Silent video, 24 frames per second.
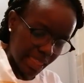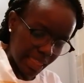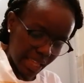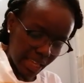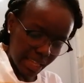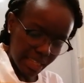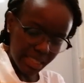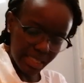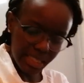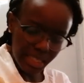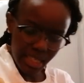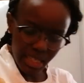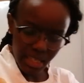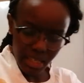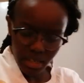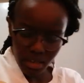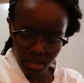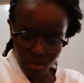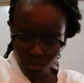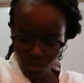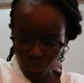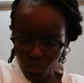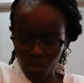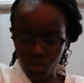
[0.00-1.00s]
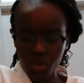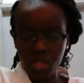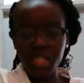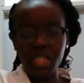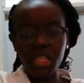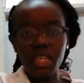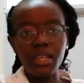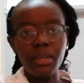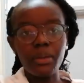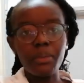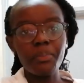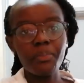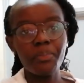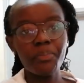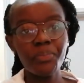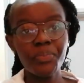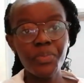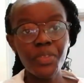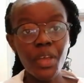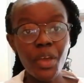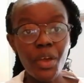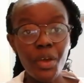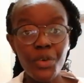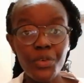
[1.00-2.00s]
8, 10, 13, 14.
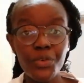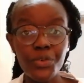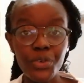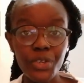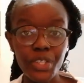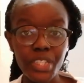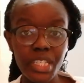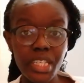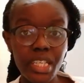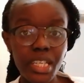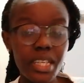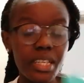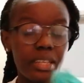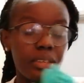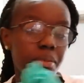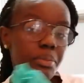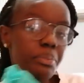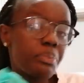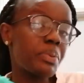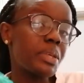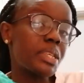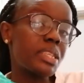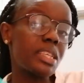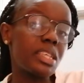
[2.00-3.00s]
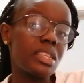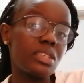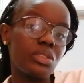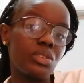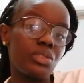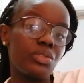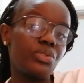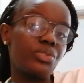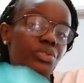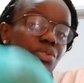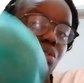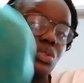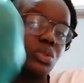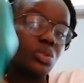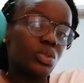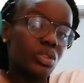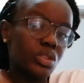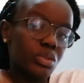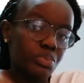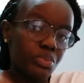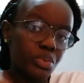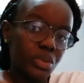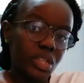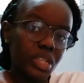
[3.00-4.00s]
14 pieces of
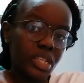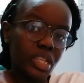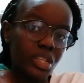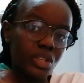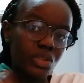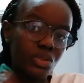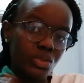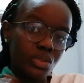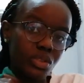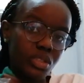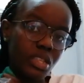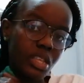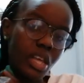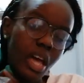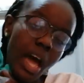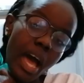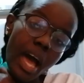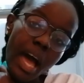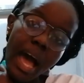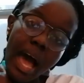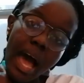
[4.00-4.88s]
sweet potatoes